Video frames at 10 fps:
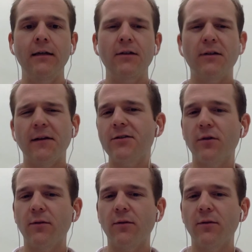So that's
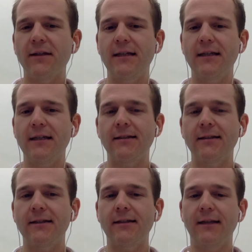sort of what this
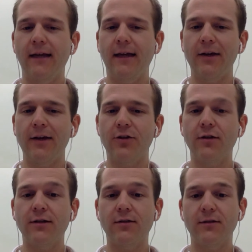extended CEA actually
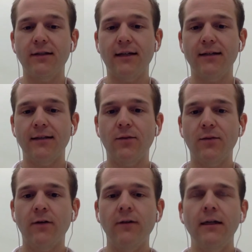tries to assess as
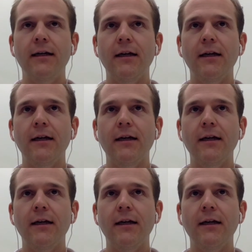well.